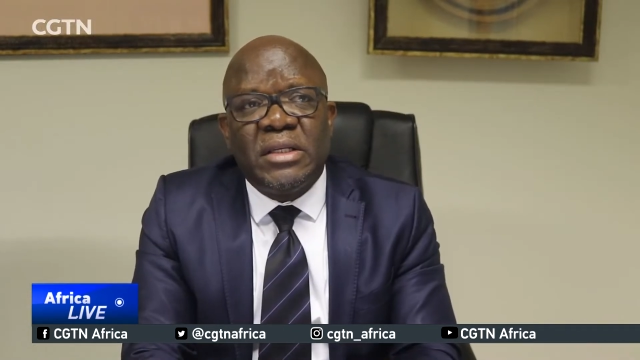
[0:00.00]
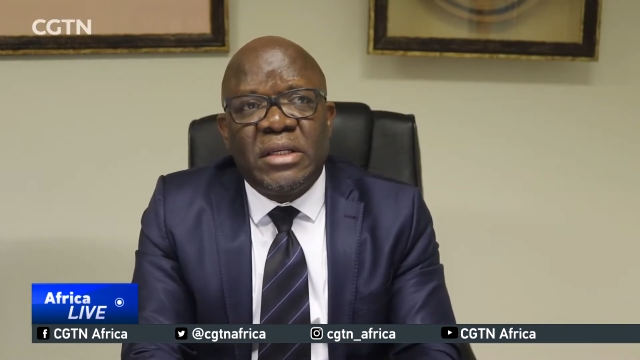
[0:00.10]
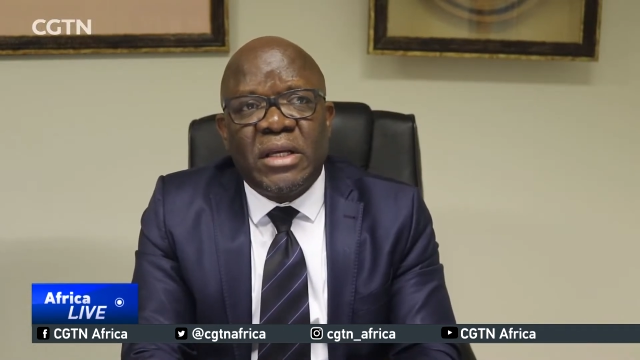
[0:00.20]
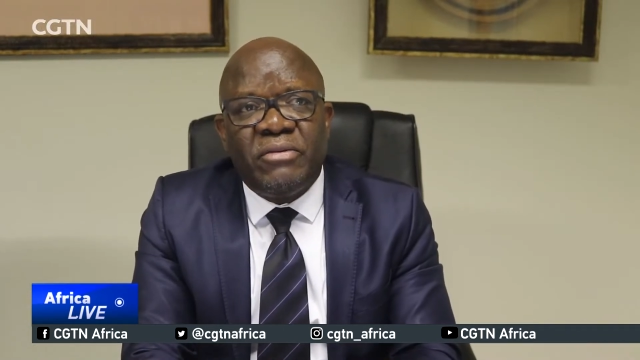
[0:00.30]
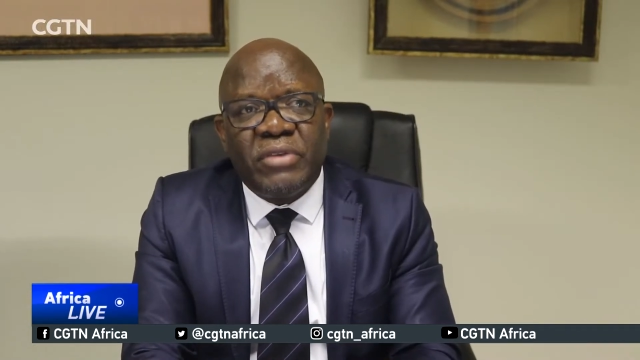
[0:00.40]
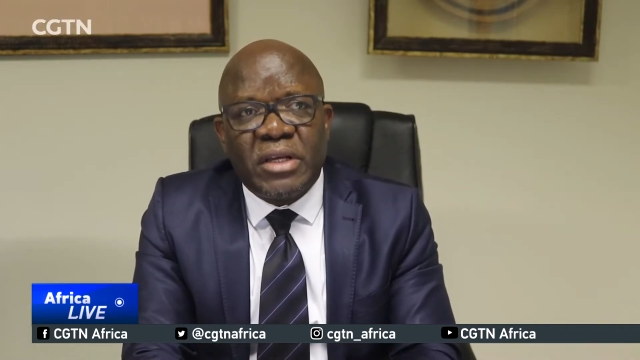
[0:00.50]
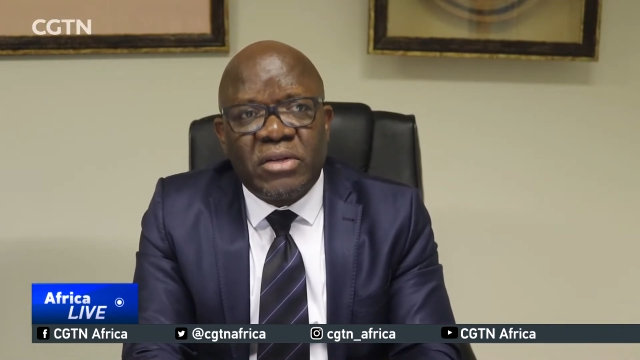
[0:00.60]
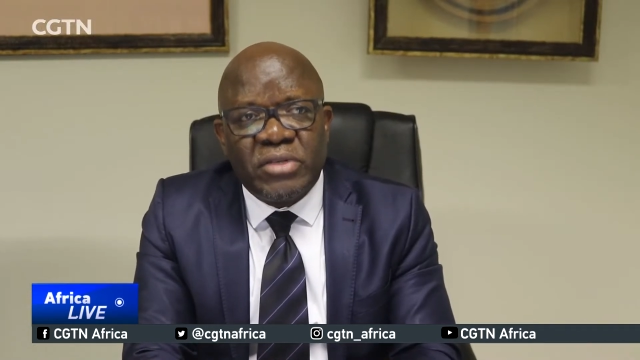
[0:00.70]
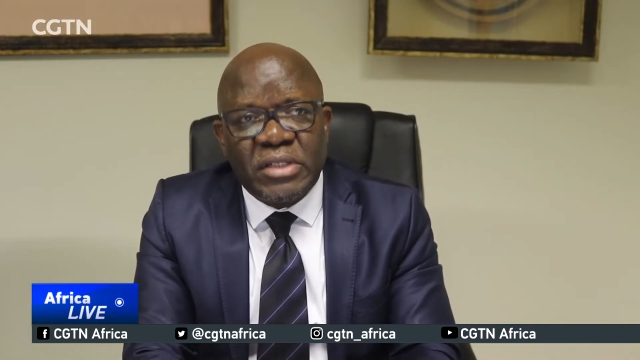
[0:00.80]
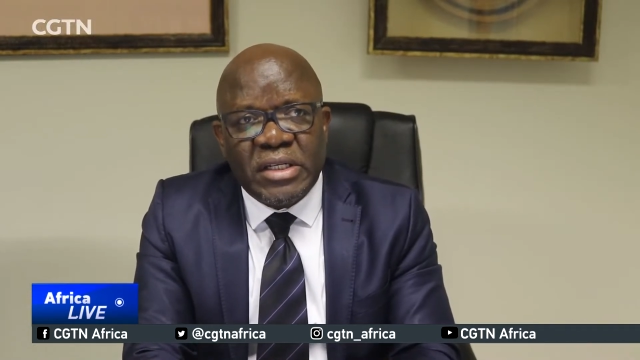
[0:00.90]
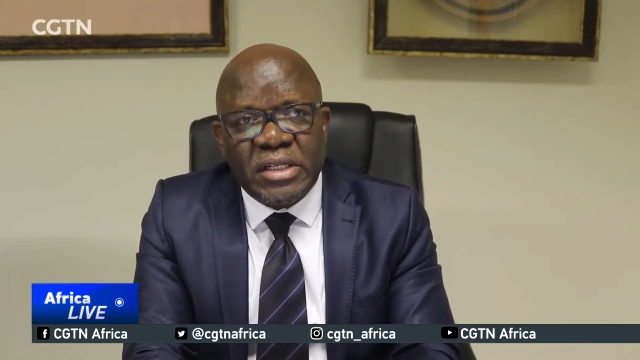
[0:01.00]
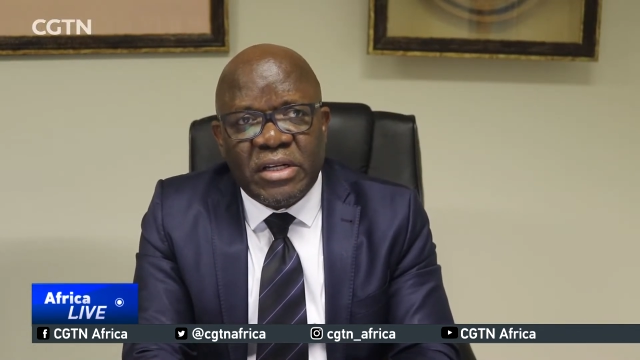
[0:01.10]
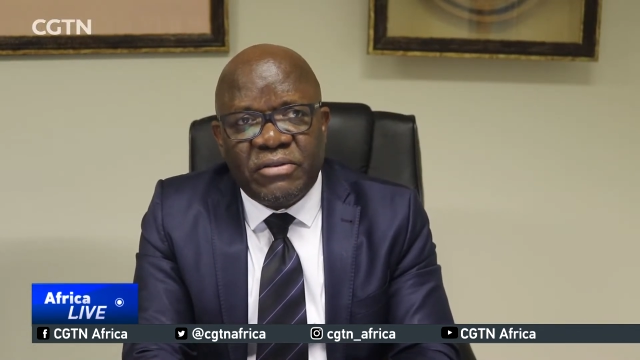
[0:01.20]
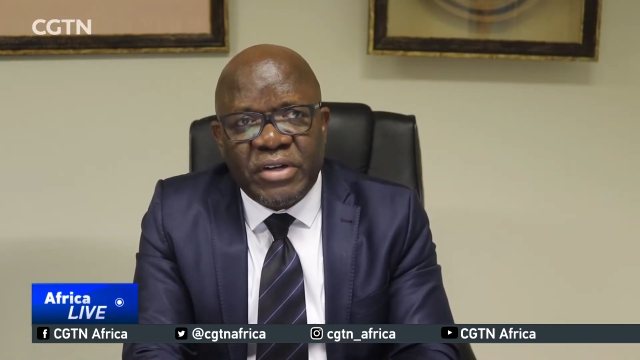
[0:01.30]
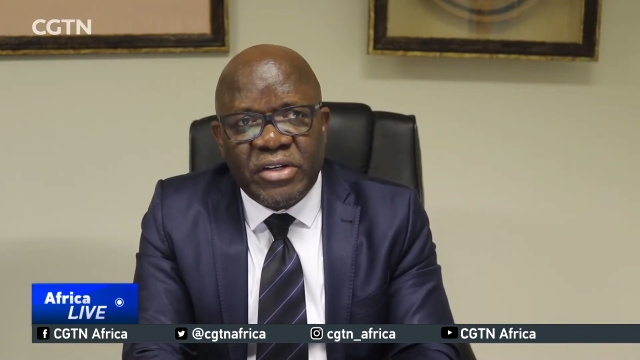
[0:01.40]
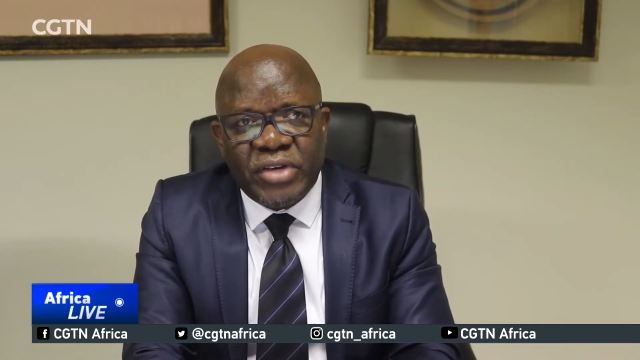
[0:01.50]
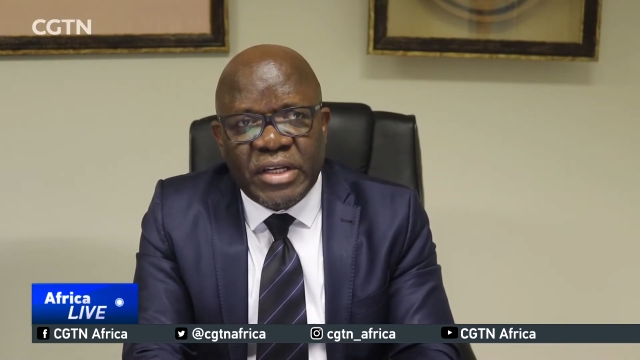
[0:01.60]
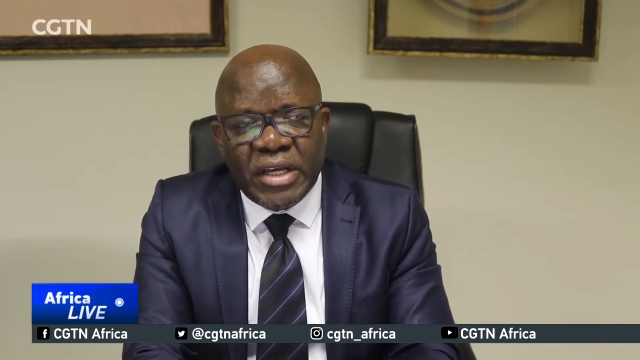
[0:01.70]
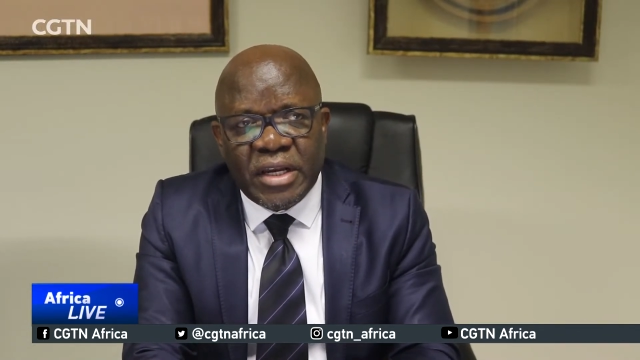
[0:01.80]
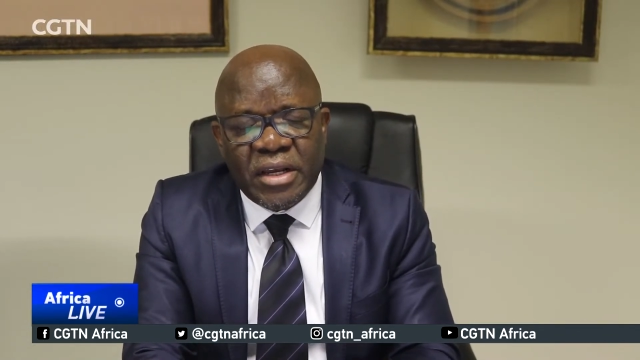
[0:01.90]
The African Continental Free
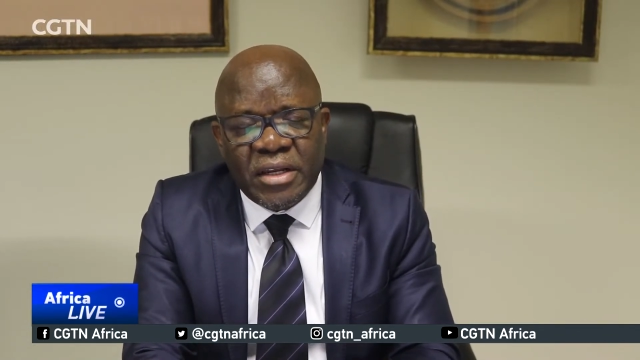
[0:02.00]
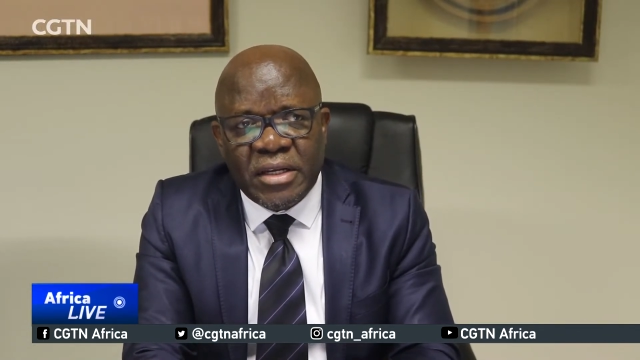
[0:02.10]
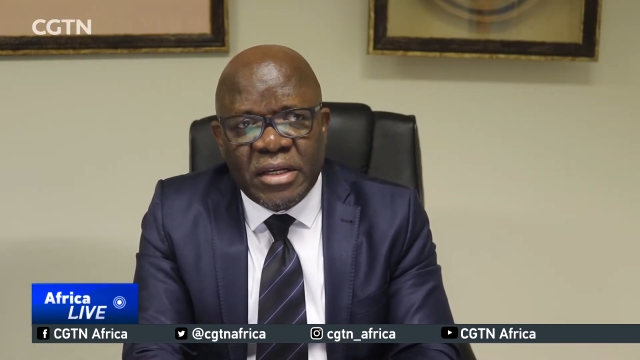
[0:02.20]
Trade Area,